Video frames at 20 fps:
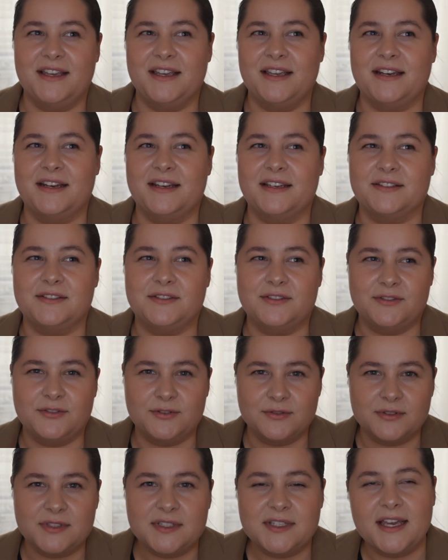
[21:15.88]
it is
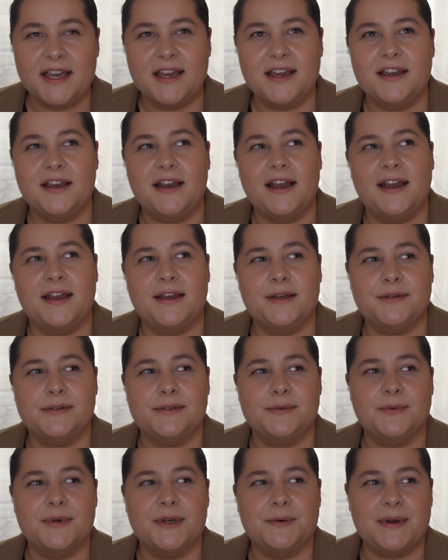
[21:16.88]
Tuesday
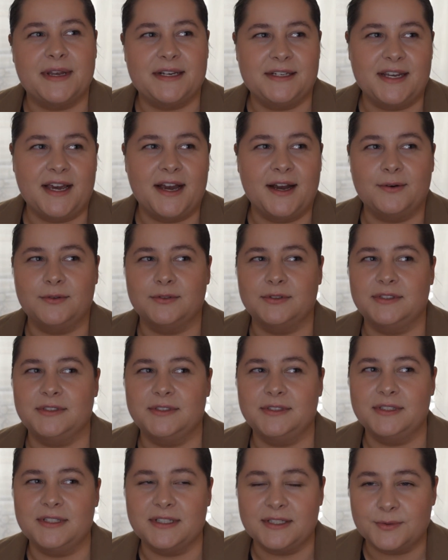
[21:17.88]
and we went out
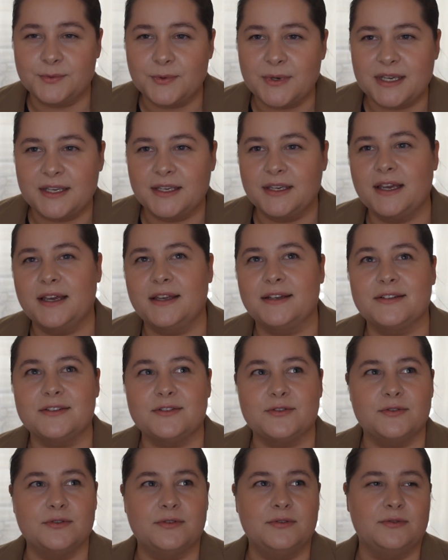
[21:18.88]
this weekend
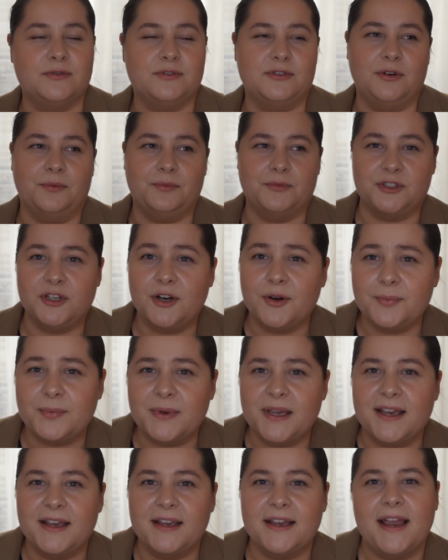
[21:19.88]
to do some
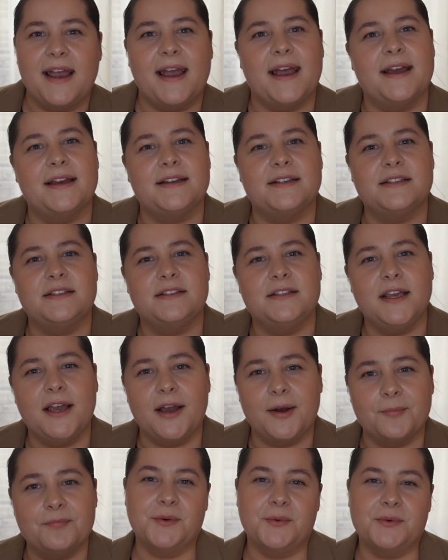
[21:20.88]
shopping, and
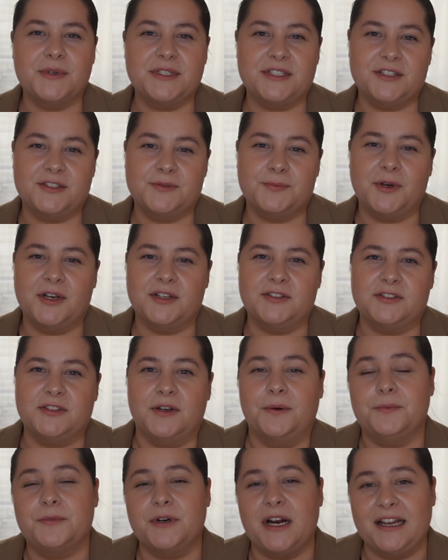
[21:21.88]
yeah, we just bought
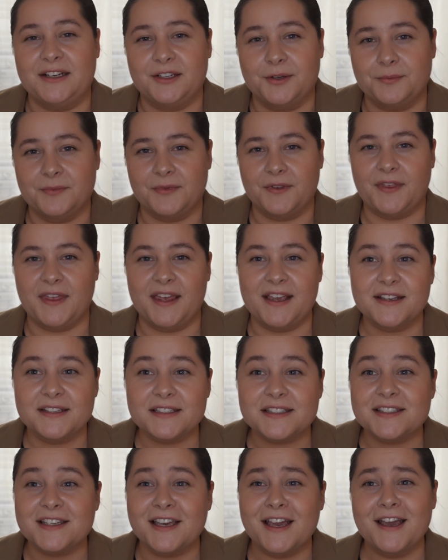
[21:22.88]
some random
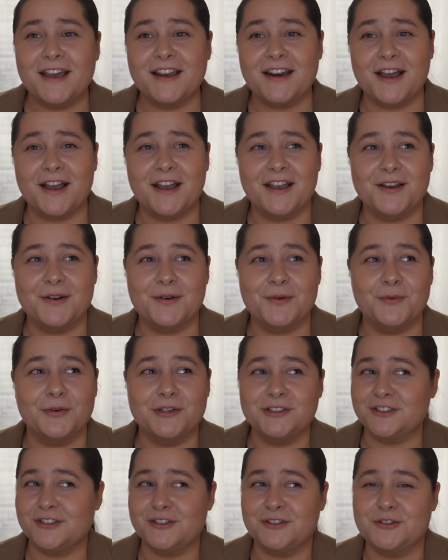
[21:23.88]
things and I
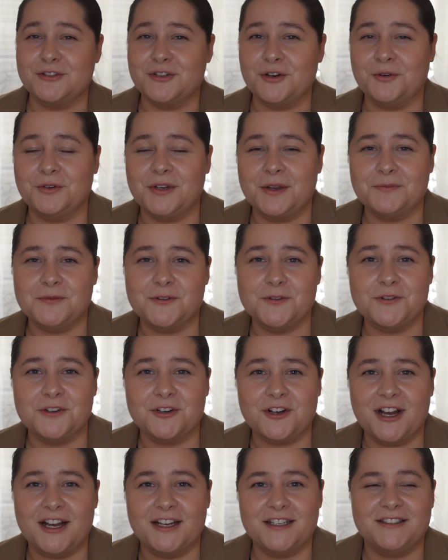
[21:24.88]
wanted to show them to you
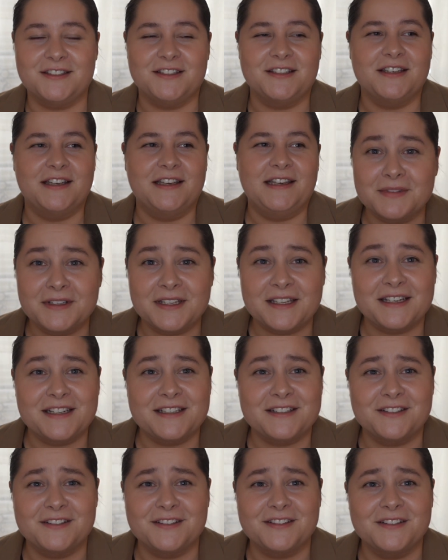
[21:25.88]
guys. It
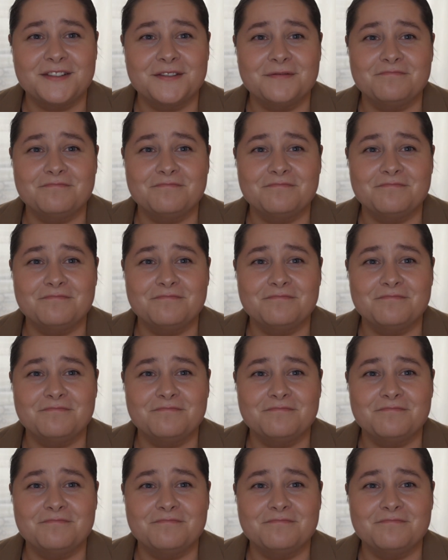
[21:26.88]
is